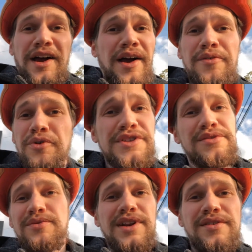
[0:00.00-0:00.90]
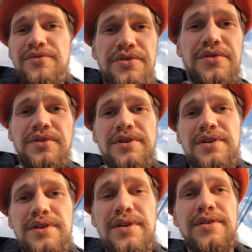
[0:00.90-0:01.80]
I wasn't ready for
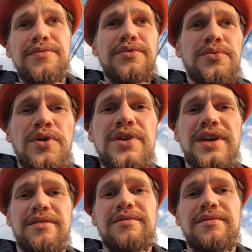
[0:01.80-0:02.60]
the for working.